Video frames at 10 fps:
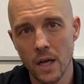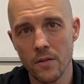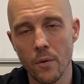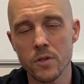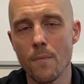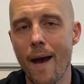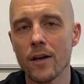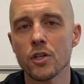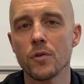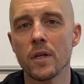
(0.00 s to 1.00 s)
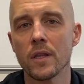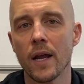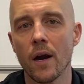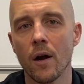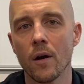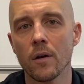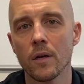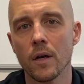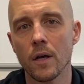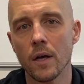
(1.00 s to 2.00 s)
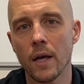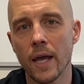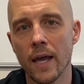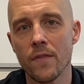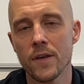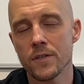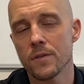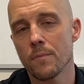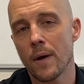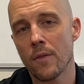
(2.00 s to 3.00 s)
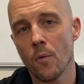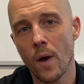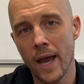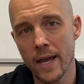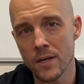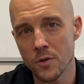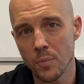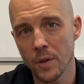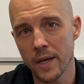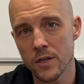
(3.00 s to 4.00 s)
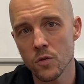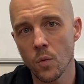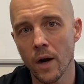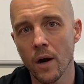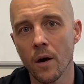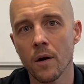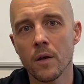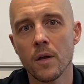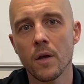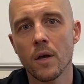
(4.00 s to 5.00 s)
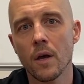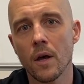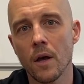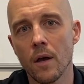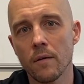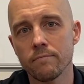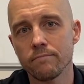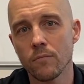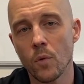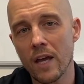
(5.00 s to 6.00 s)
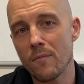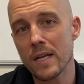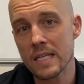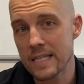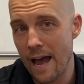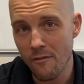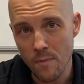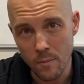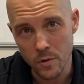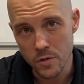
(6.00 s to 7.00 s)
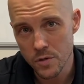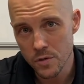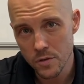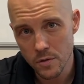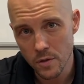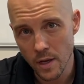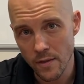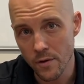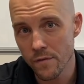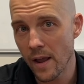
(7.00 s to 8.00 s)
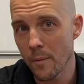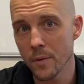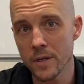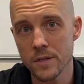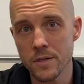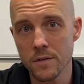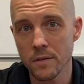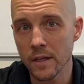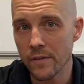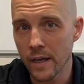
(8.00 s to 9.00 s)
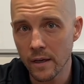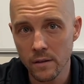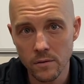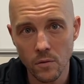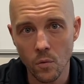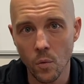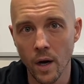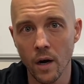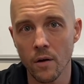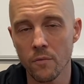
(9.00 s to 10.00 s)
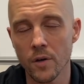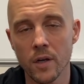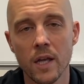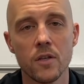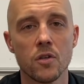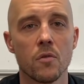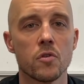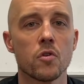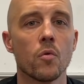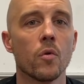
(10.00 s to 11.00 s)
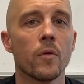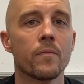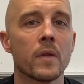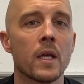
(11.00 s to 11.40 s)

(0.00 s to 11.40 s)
There was a mass shooting there, and this, by the way, is a place where uh, we have many staff members and their families living, where their kids go to school.